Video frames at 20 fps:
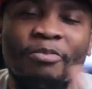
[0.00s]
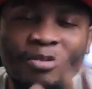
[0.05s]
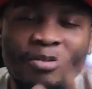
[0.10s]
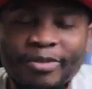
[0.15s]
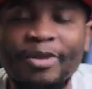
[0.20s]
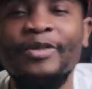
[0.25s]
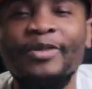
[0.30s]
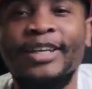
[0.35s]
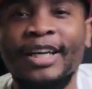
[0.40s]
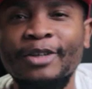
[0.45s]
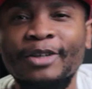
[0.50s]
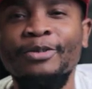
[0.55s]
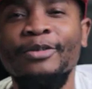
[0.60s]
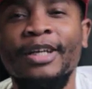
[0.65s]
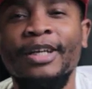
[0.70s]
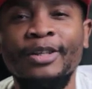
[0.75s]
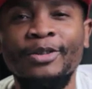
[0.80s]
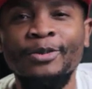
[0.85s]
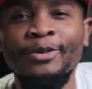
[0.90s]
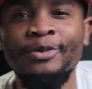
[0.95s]
Before we get to
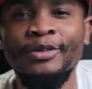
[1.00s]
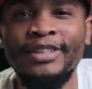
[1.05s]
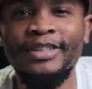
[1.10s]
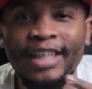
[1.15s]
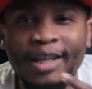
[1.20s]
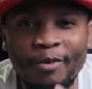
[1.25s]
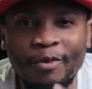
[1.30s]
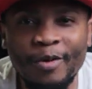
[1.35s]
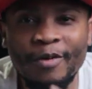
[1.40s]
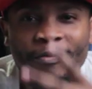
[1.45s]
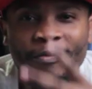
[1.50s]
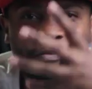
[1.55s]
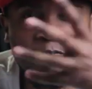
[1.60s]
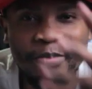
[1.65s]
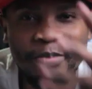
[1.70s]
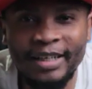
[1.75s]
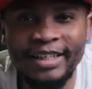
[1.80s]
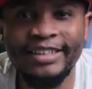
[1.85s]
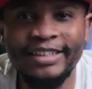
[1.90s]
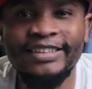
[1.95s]
the news, can we
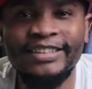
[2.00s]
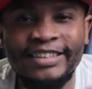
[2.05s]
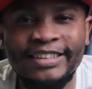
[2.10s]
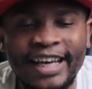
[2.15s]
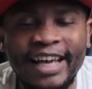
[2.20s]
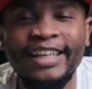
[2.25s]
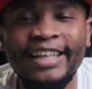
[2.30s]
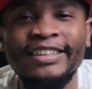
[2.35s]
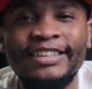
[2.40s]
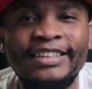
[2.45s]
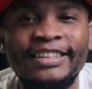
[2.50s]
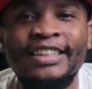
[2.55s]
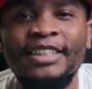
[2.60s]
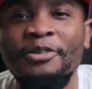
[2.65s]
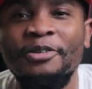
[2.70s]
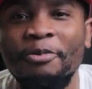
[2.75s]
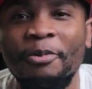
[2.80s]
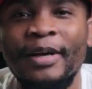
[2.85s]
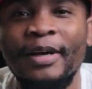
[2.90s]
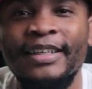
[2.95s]
please change
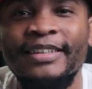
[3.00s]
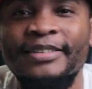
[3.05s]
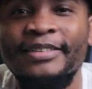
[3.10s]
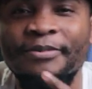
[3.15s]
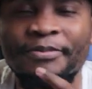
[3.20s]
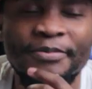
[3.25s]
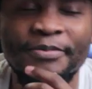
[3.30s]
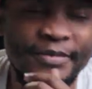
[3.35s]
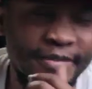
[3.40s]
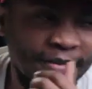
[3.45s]
this word?